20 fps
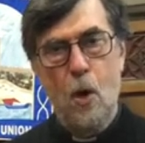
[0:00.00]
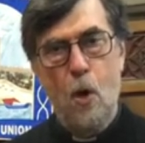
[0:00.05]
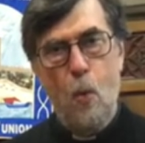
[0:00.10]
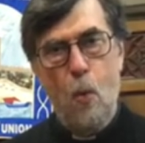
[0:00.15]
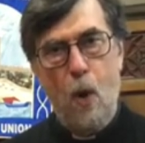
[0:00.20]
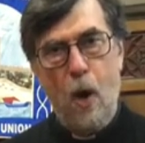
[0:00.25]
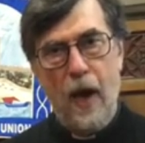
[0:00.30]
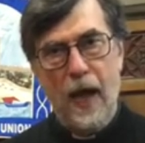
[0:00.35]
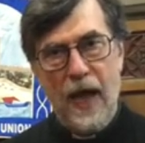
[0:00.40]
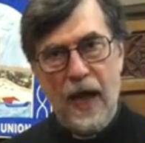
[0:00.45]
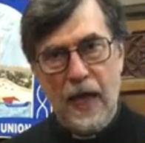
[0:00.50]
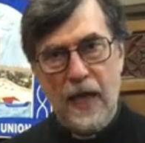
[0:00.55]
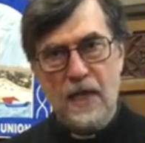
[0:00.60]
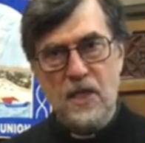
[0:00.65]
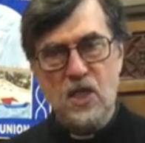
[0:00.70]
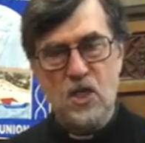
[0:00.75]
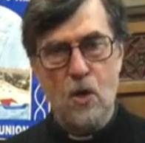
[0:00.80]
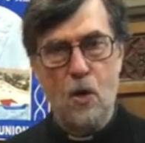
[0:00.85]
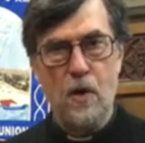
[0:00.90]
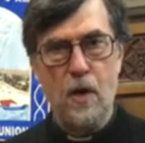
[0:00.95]
What
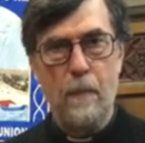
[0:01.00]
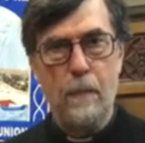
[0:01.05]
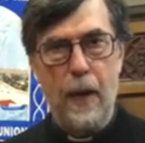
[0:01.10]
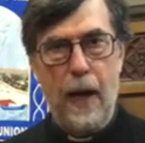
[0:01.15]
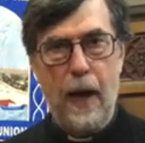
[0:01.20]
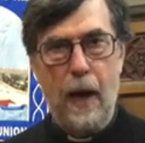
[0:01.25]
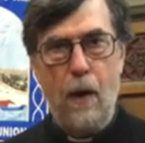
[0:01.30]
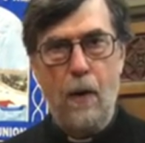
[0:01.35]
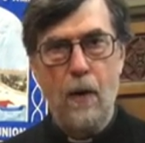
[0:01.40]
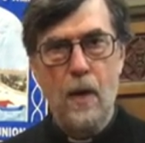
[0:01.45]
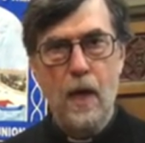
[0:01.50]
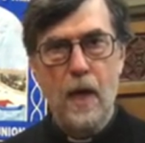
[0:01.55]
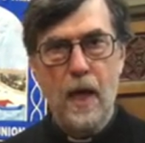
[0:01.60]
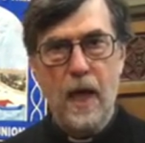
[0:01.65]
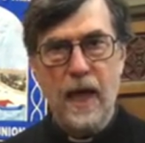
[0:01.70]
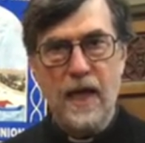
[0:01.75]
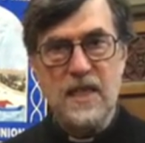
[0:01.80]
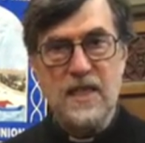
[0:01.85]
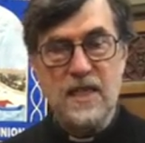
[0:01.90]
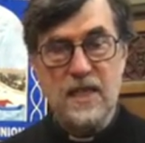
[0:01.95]
he's on about
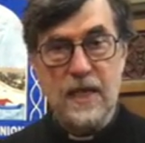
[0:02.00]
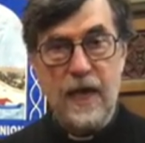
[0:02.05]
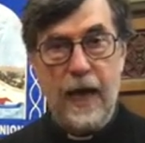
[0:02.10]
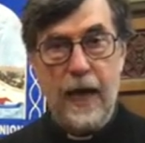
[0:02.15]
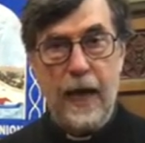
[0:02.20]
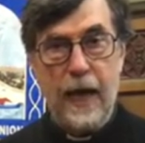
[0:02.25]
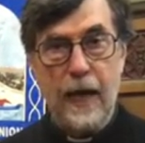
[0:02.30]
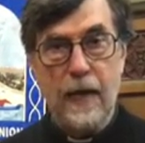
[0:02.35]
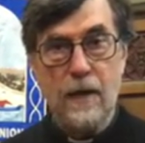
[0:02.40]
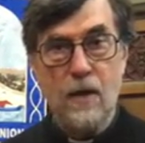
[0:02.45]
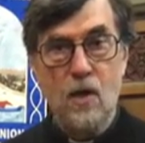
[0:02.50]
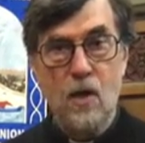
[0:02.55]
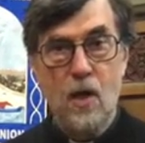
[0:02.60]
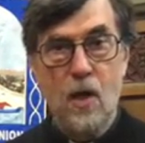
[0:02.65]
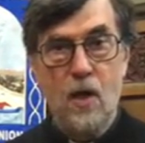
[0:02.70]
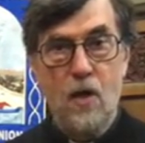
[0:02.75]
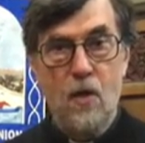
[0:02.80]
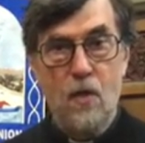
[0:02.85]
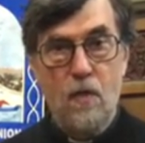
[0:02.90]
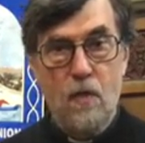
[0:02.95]
is saying
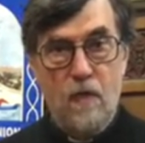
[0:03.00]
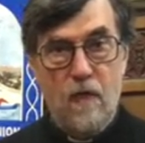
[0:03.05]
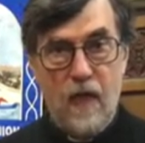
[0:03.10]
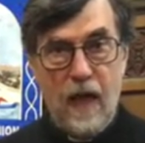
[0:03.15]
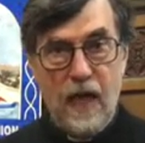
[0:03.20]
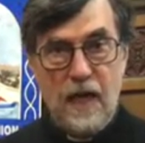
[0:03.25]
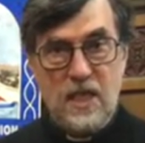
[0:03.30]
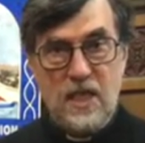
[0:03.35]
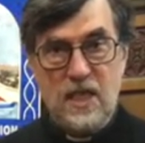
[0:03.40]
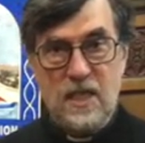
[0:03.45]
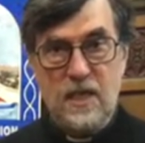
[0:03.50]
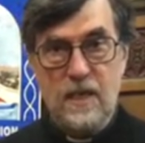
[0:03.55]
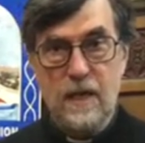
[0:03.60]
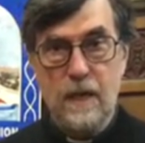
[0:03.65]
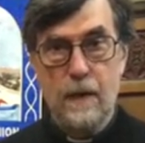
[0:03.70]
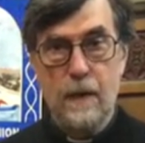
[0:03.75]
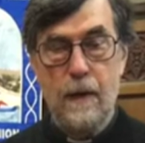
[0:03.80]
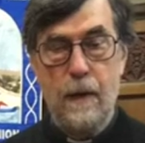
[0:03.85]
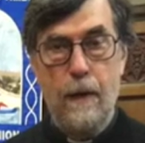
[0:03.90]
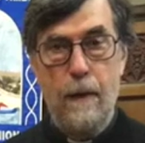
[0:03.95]

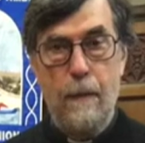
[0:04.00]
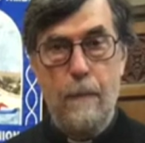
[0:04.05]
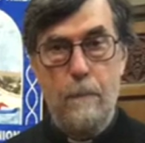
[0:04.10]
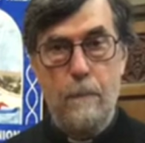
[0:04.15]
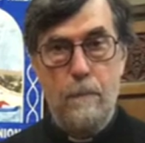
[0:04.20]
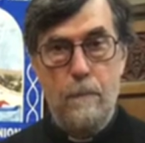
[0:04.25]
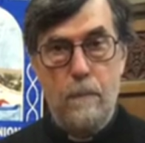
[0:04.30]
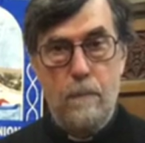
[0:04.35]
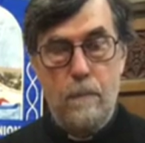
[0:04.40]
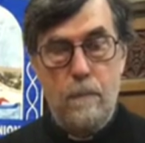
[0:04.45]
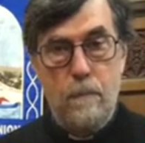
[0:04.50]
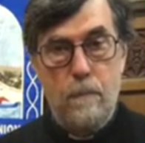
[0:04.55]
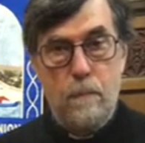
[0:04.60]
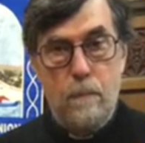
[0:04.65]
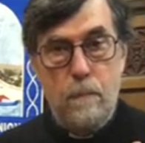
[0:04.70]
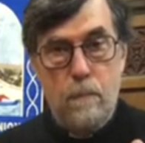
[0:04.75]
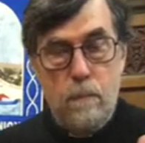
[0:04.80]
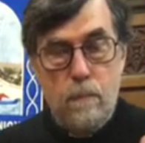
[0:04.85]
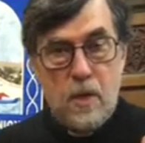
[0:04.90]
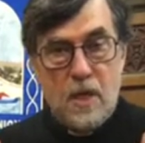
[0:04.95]
this
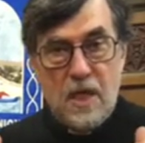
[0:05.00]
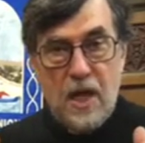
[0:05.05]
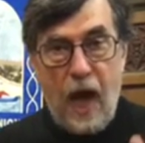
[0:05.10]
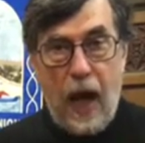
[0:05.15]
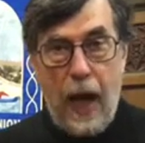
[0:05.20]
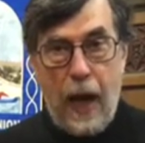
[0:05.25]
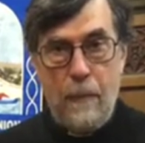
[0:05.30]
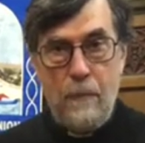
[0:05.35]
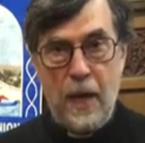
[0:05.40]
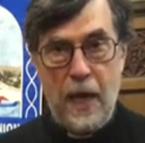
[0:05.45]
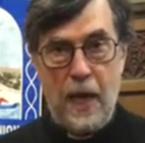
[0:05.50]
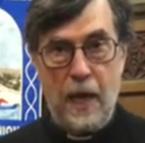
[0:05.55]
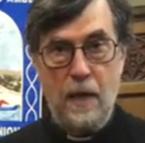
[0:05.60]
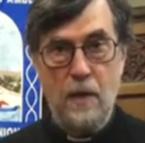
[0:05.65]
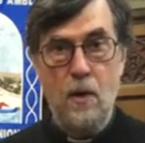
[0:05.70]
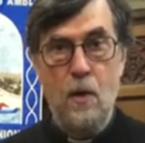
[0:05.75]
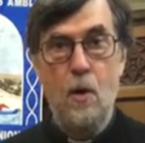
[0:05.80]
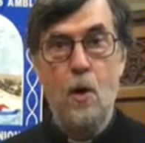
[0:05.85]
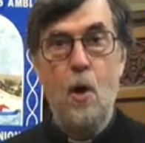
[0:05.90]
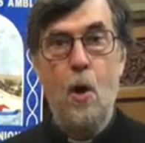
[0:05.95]
coming
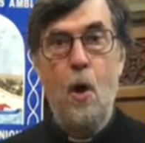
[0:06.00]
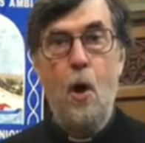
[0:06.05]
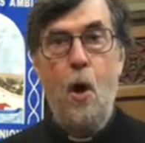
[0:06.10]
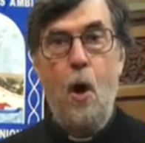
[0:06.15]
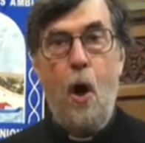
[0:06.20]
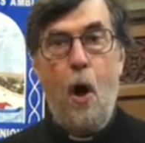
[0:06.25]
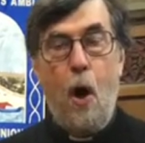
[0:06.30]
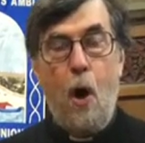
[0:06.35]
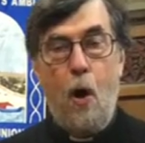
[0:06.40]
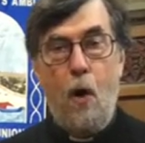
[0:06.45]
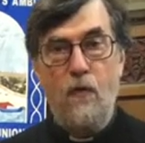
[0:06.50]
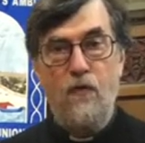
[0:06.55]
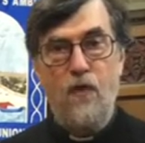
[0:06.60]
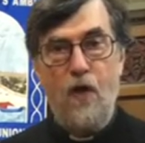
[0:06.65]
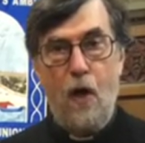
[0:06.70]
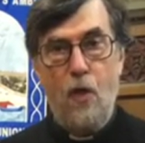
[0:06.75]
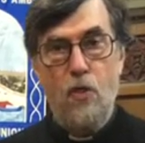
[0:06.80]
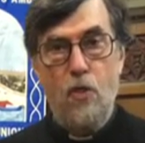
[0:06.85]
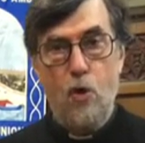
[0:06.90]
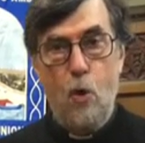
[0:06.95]

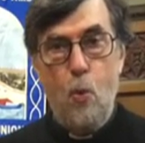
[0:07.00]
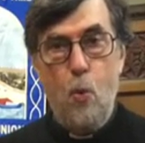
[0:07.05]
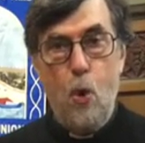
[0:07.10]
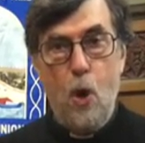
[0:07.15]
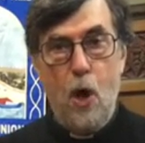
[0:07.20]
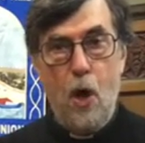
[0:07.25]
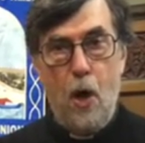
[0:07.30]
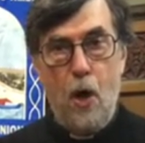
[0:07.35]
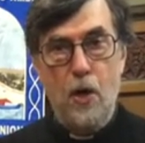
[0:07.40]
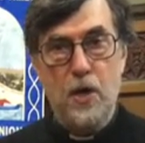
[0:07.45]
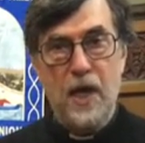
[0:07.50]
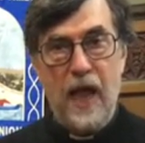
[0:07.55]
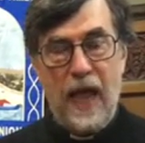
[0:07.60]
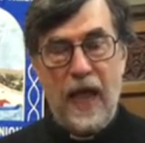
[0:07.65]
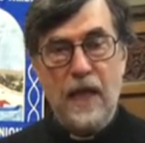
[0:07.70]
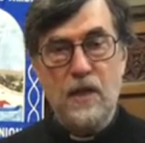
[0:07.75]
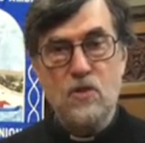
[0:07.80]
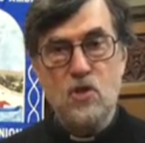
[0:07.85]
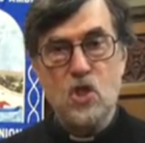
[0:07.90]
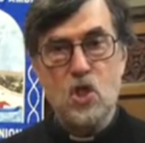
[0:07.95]
of the Word
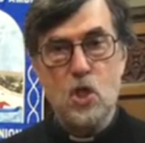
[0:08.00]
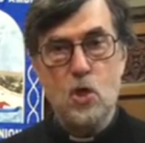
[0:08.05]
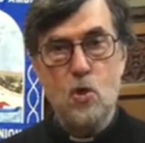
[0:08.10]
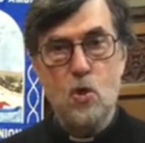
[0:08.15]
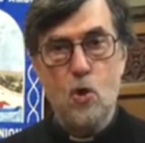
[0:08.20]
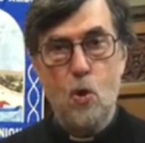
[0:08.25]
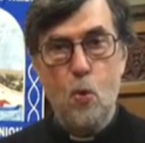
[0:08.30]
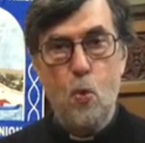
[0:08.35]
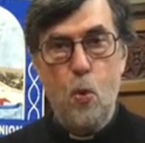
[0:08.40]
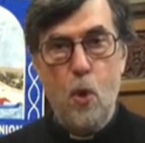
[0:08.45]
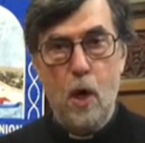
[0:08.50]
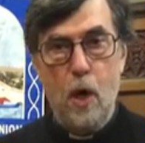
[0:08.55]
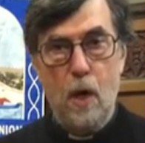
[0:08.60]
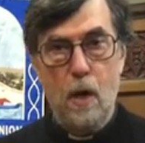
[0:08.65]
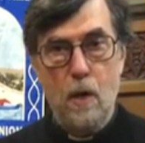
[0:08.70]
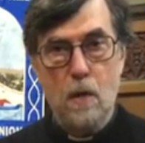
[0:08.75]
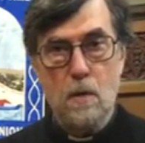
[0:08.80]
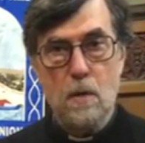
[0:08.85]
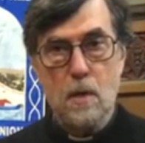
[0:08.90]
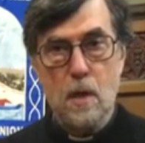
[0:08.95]
into the
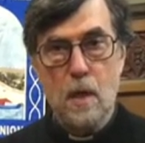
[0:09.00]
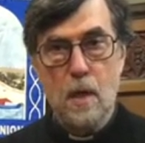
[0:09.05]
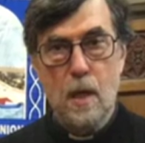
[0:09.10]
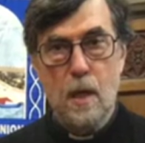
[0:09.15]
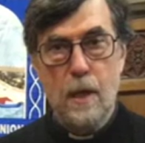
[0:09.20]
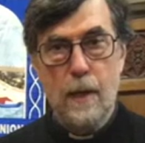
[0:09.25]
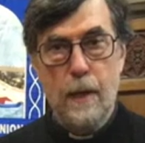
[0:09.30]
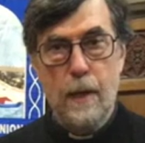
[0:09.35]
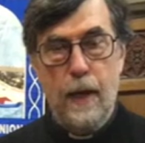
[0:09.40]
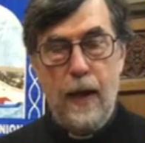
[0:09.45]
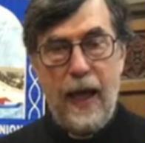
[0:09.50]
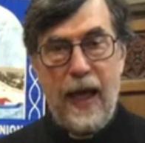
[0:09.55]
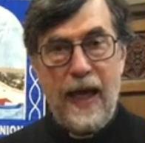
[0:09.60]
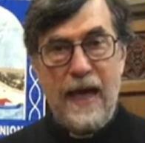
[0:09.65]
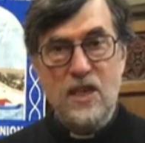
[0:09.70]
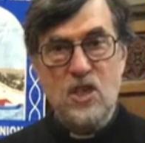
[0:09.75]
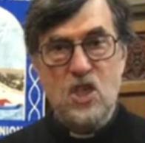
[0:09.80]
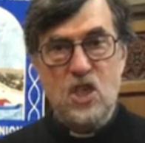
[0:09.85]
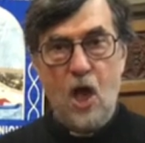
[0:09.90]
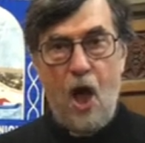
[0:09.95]
world
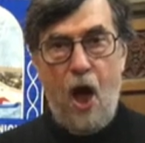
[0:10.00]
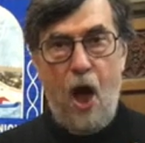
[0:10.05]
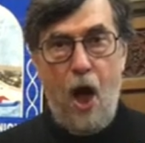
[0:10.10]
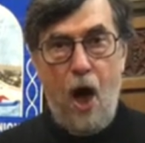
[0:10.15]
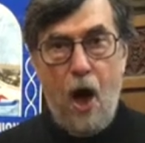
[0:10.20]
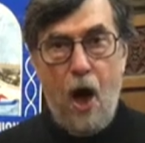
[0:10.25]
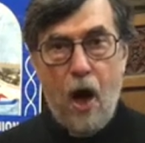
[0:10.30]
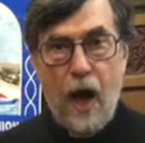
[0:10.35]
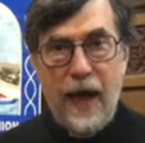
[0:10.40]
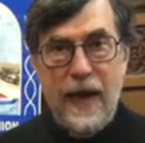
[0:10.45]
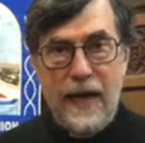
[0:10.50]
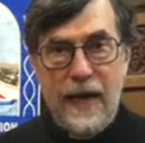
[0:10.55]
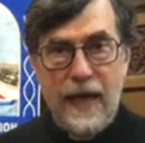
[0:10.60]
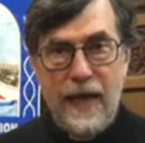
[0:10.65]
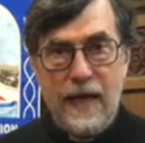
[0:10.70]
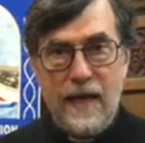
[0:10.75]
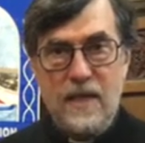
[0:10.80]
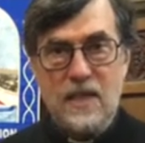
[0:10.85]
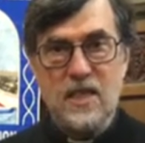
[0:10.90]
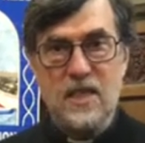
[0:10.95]
is
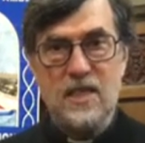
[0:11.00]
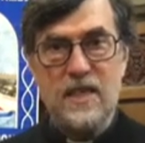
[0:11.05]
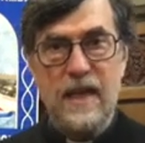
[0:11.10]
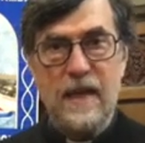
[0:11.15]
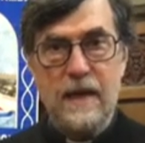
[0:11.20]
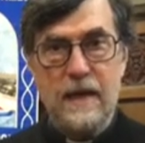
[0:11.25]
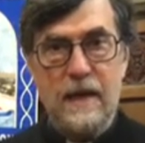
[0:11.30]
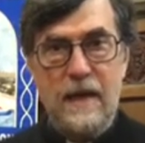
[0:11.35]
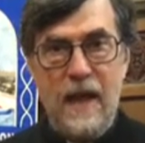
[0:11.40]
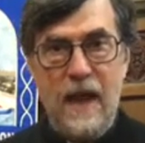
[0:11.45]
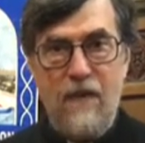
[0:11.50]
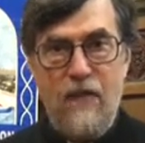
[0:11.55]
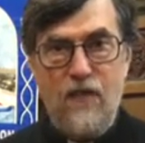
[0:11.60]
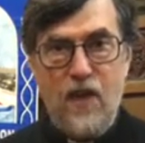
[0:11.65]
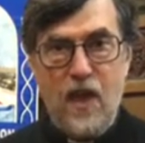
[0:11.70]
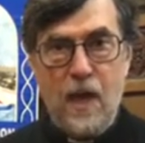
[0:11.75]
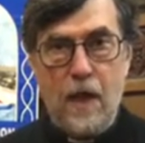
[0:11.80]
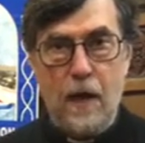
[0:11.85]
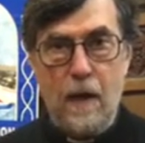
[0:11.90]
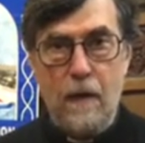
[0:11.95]
highly
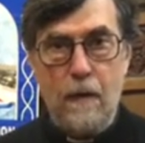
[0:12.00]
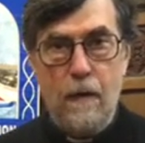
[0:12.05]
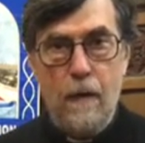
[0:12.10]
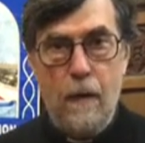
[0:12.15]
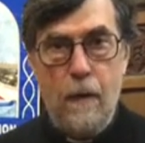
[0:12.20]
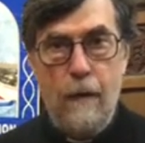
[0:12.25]
significant